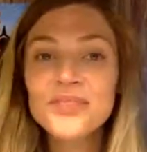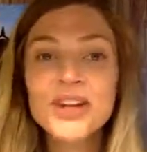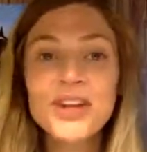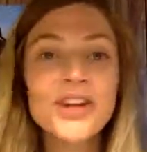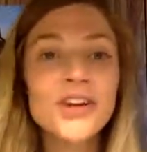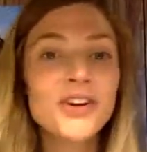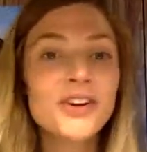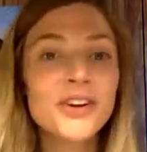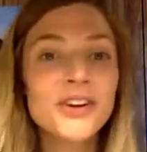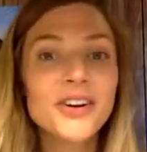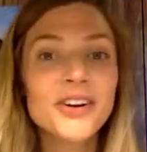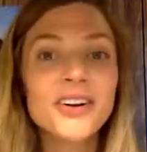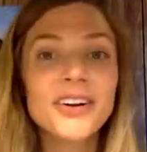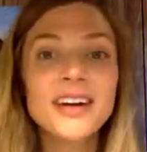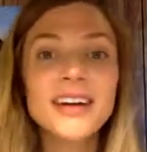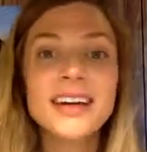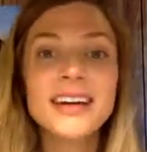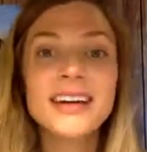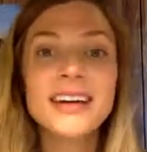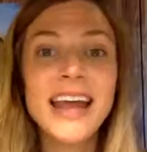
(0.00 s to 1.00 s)
you're
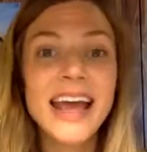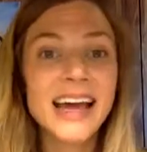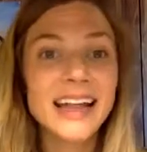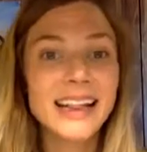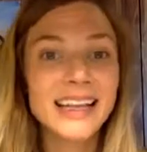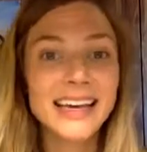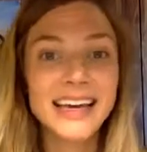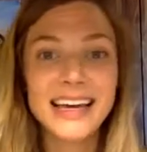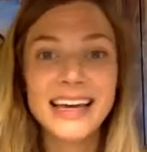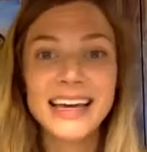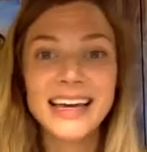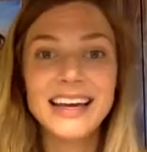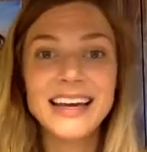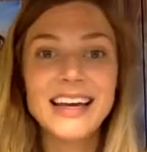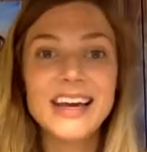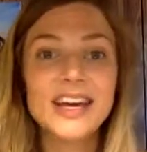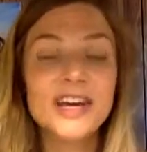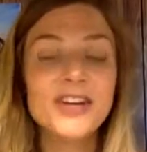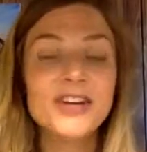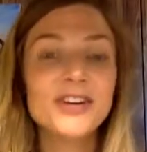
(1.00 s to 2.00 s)
nailing it.
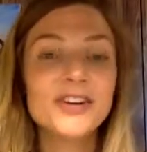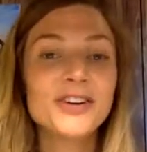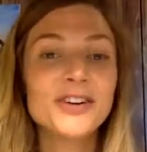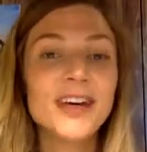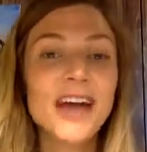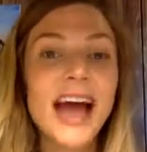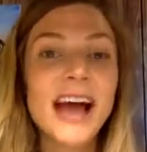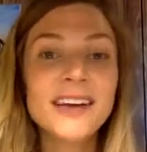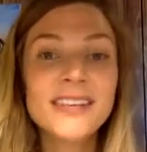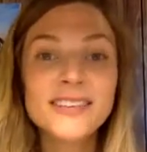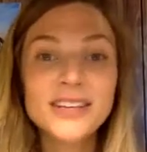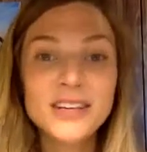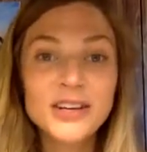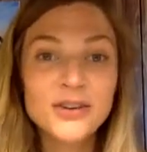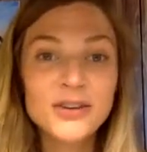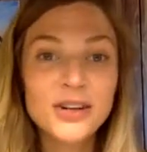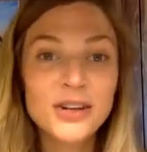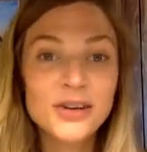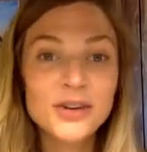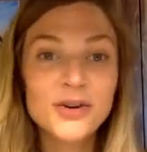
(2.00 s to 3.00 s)
You're
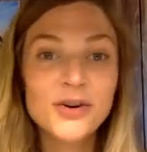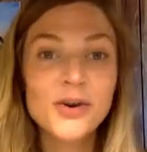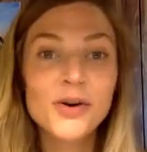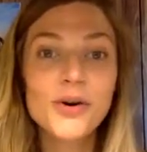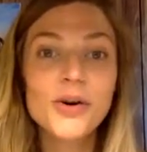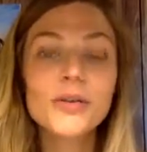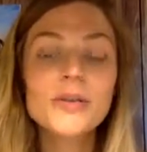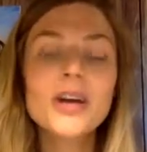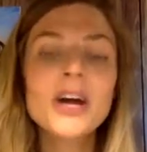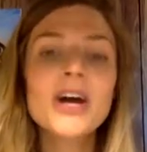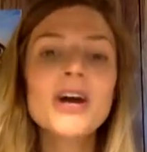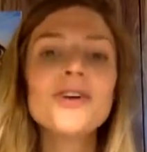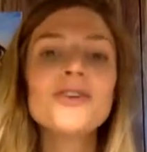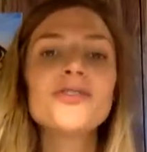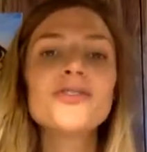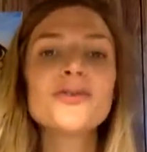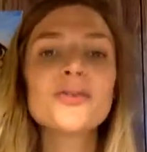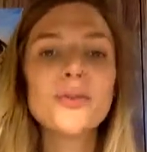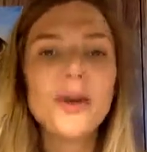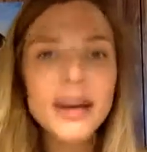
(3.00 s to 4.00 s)
executing your goal.
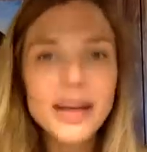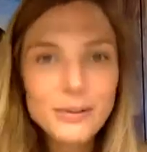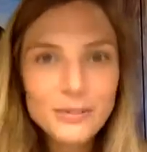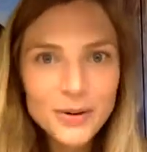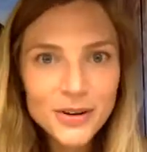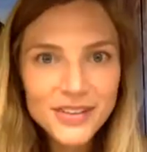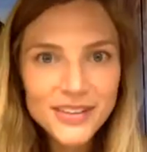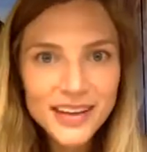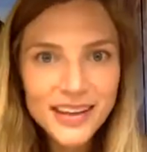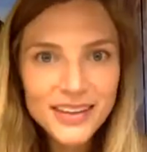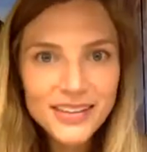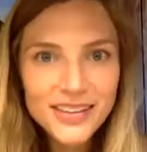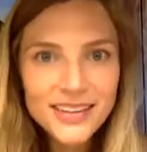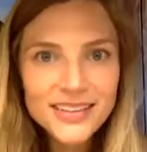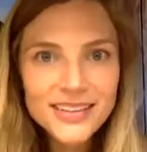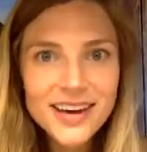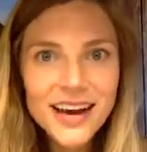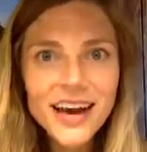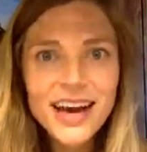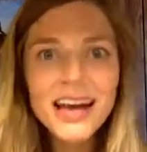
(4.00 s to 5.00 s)
20% of the
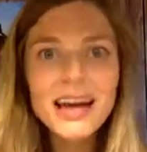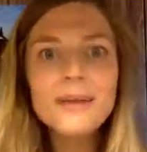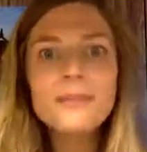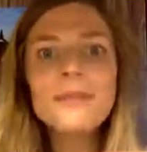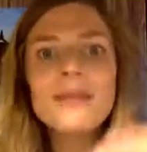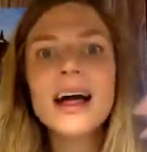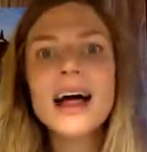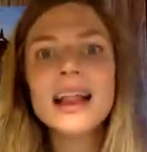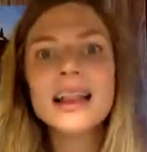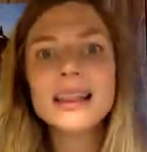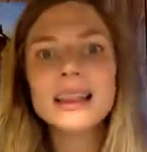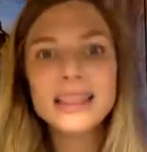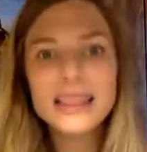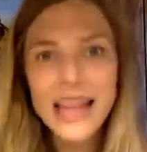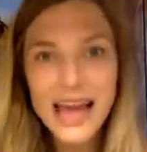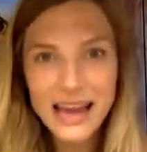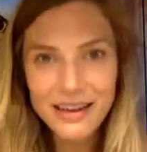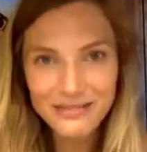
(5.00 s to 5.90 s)
time, life